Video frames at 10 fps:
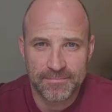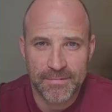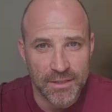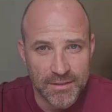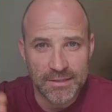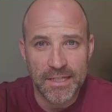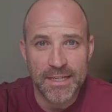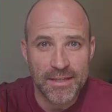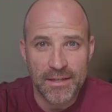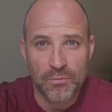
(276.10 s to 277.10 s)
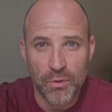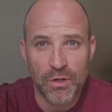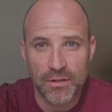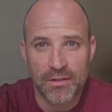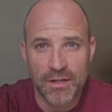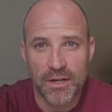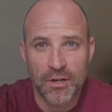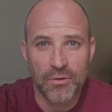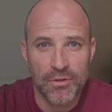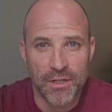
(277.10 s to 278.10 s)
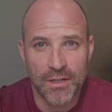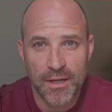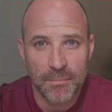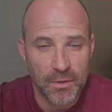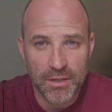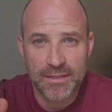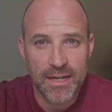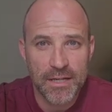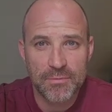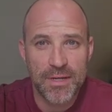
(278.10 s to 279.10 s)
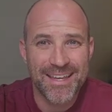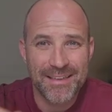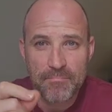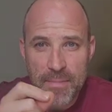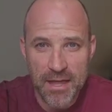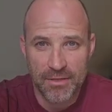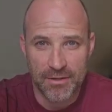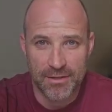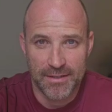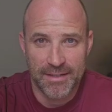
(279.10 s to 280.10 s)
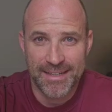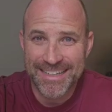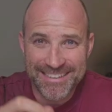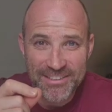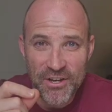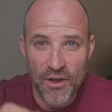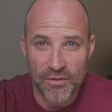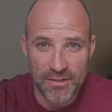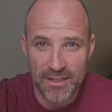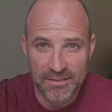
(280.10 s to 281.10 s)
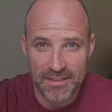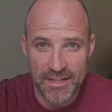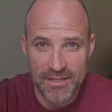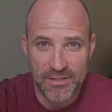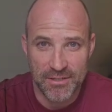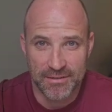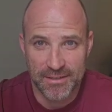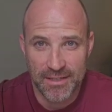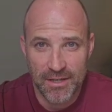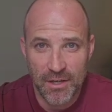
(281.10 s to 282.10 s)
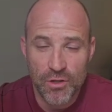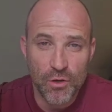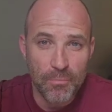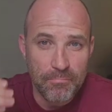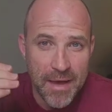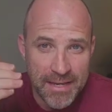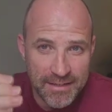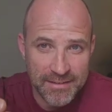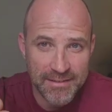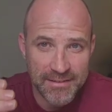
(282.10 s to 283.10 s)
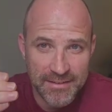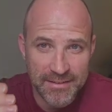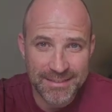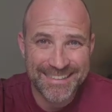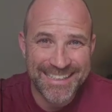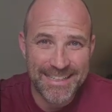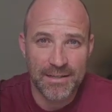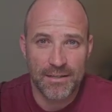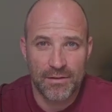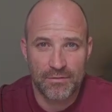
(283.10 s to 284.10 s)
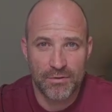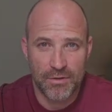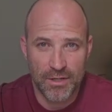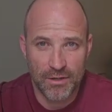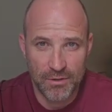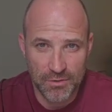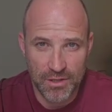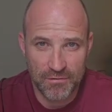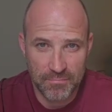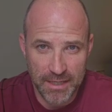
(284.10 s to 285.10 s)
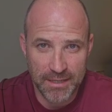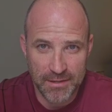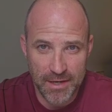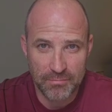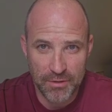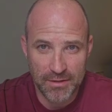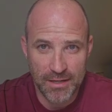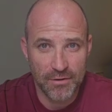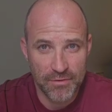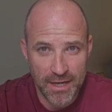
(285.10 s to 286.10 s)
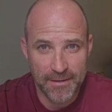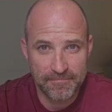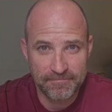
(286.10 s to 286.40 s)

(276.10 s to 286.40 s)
to see this world as an illusion. But detachment is a method. It's not the destination. You're meant to see through the illusion of being a separate self. Yeah,